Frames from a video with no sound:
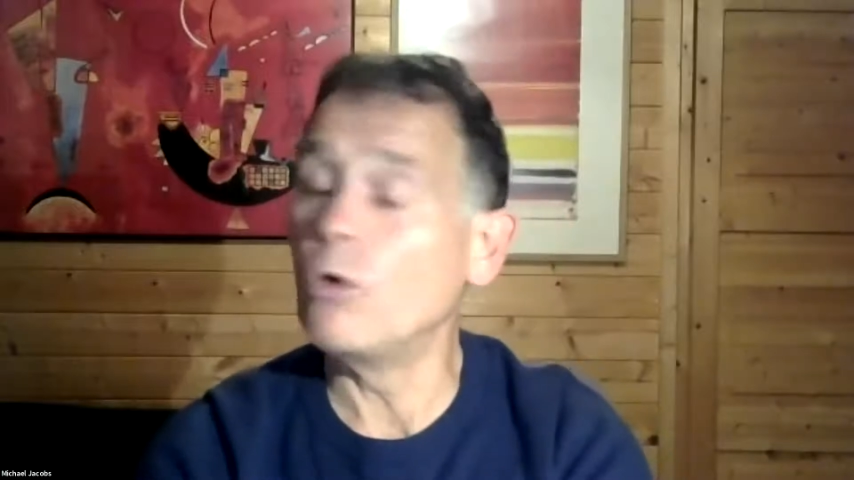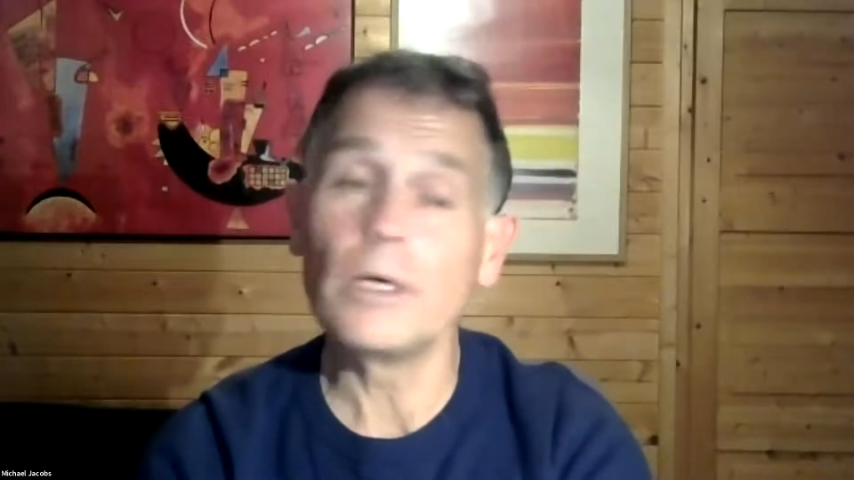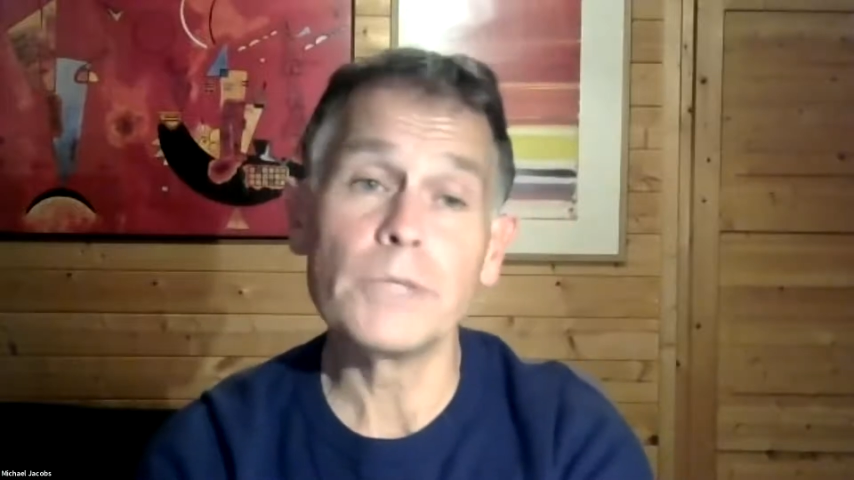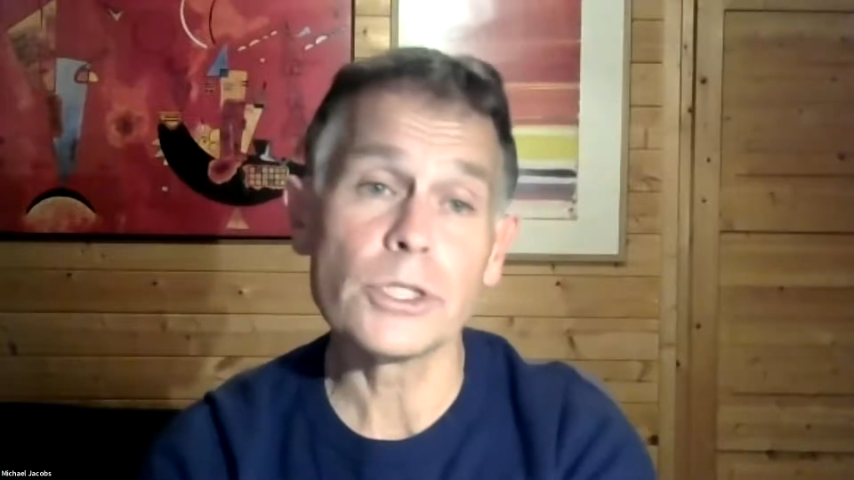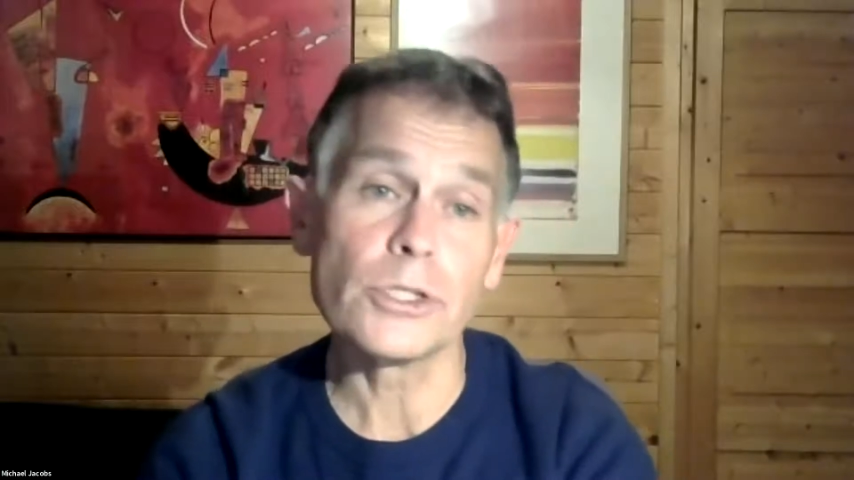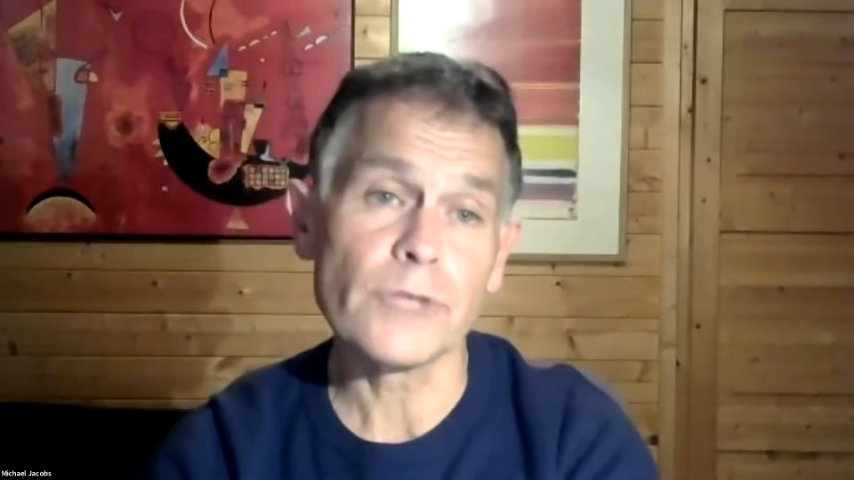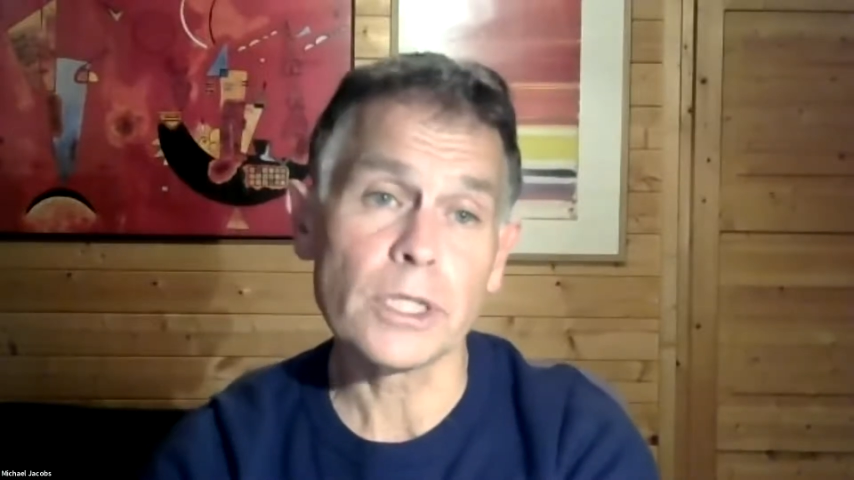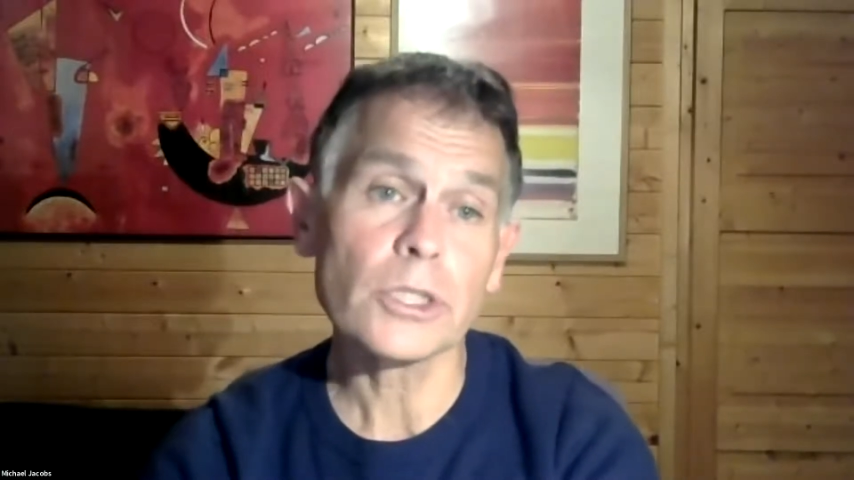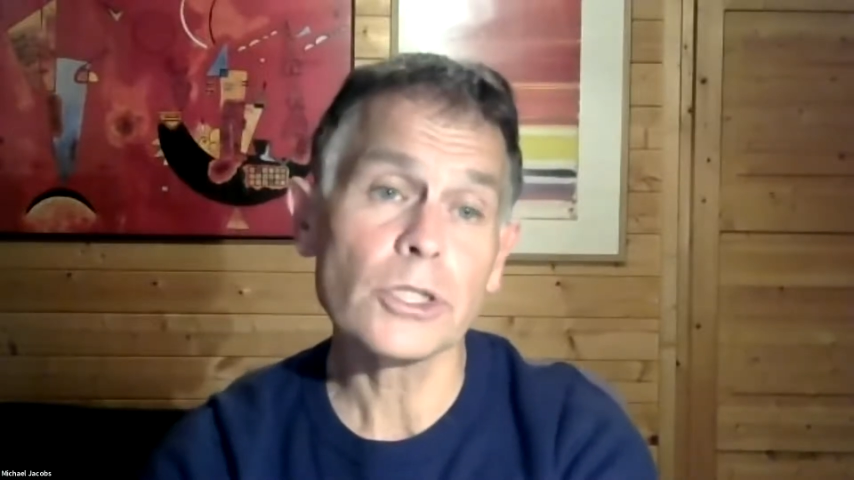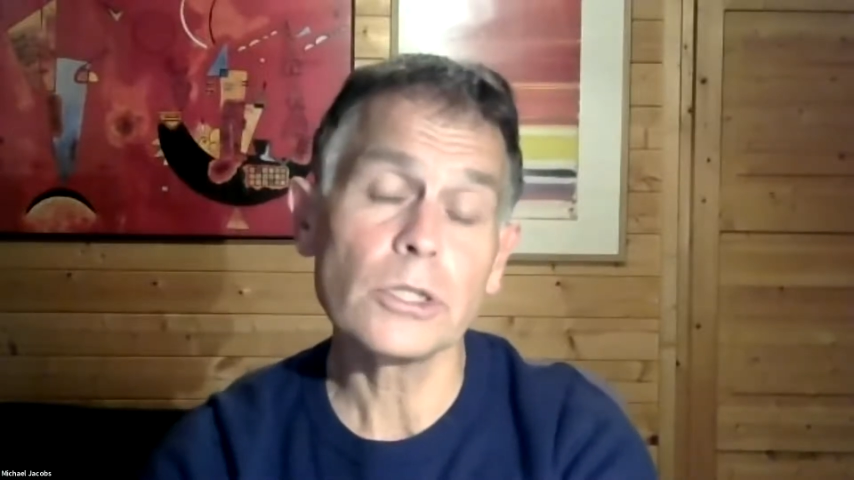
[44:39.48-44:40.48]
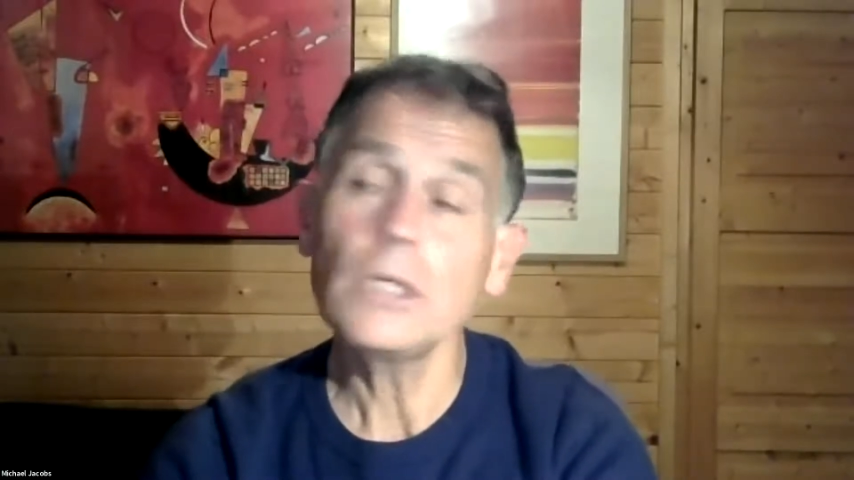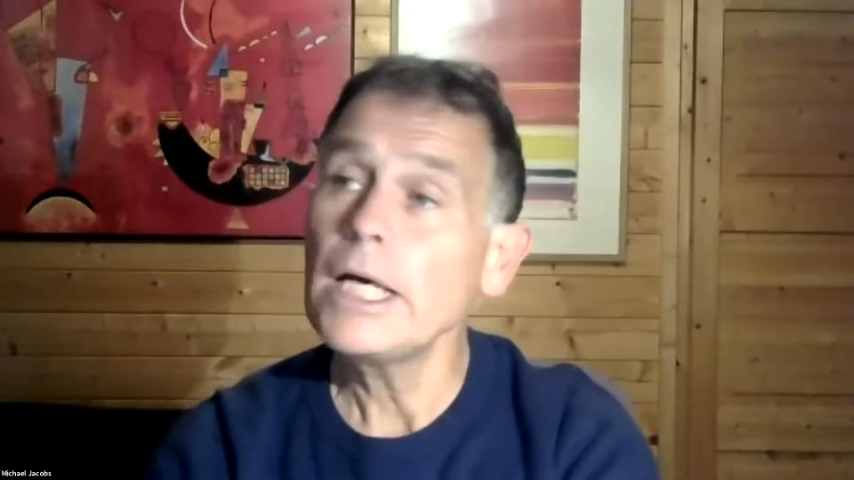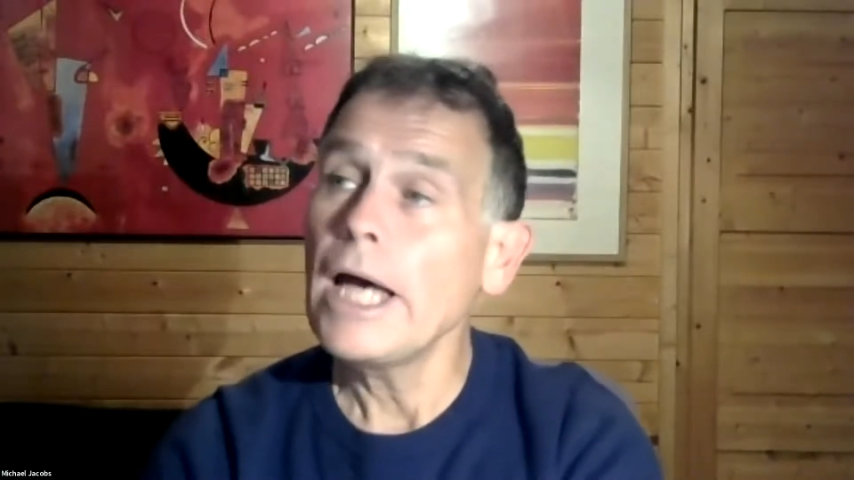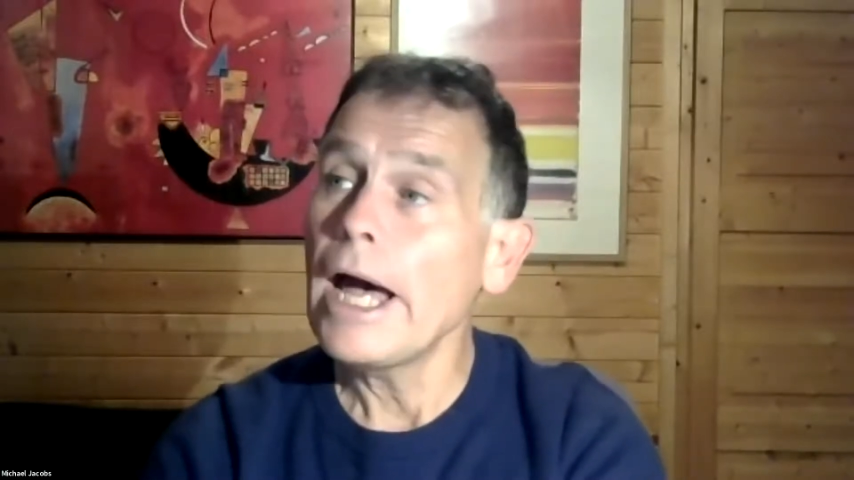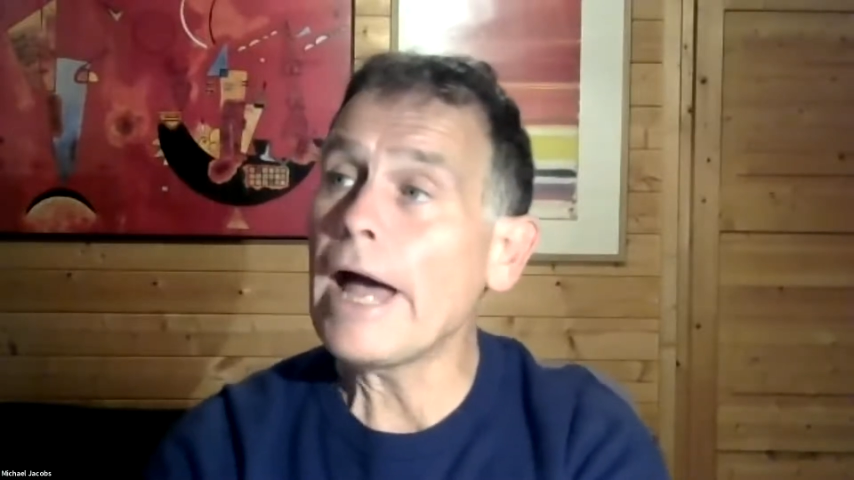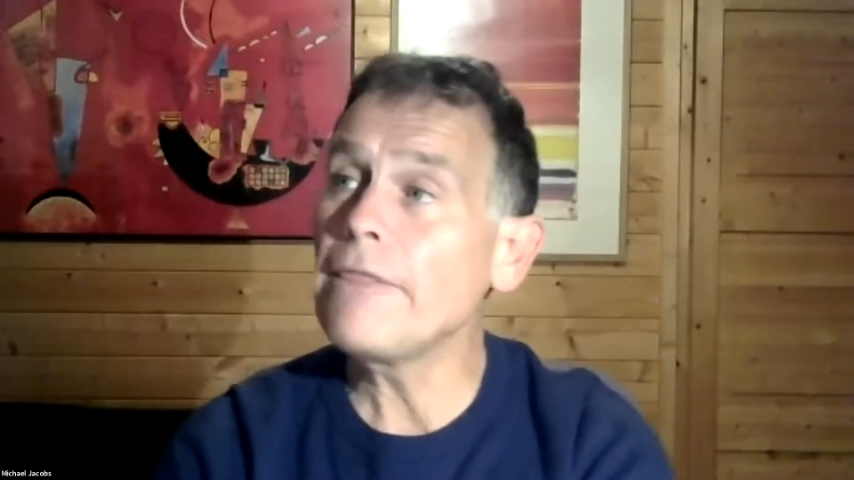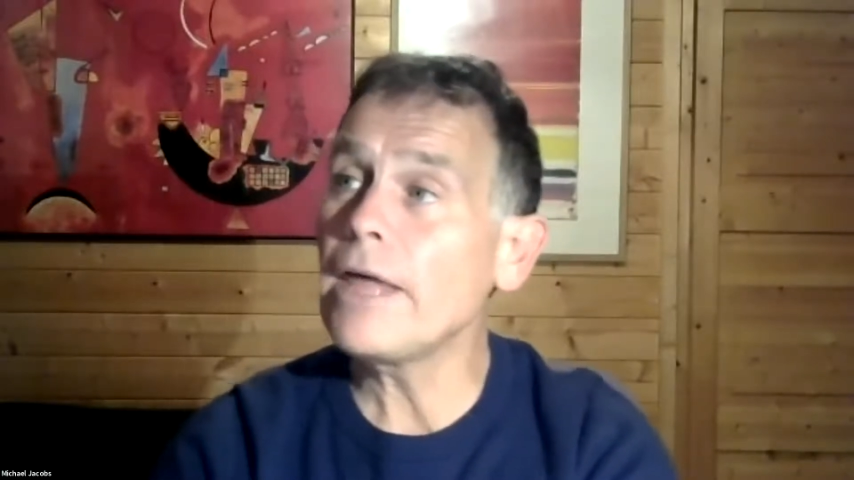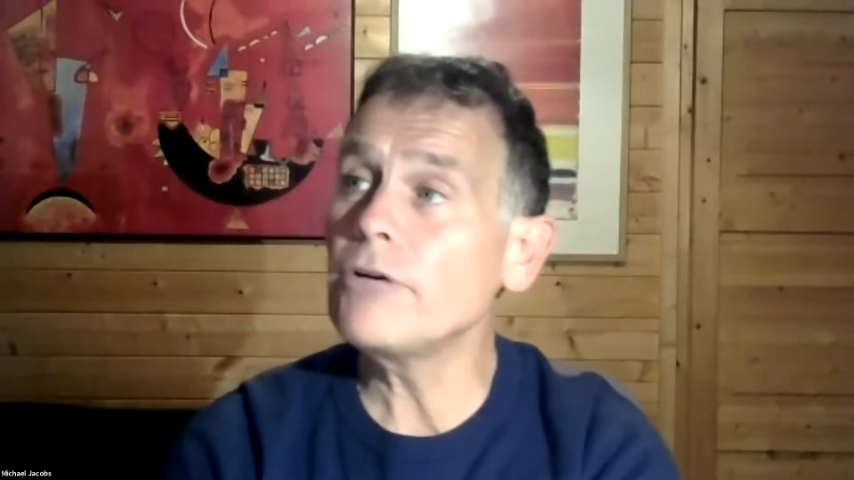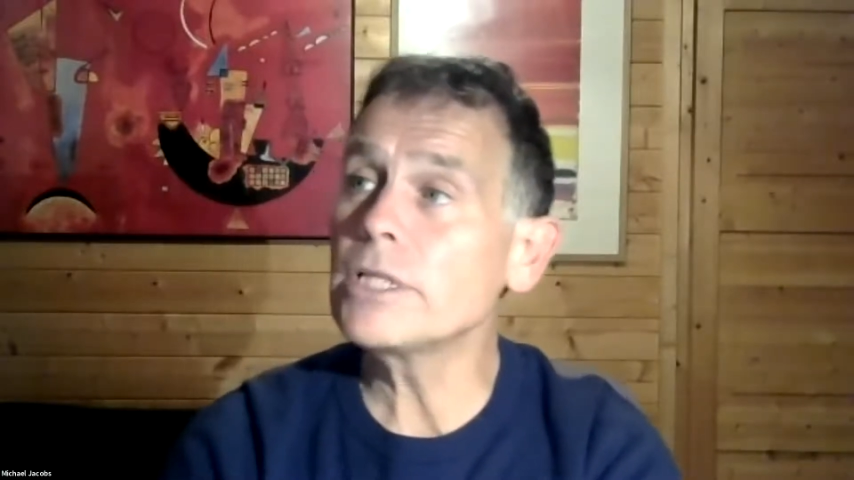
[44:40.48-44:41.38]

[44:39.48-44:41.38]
emissions reduction. And there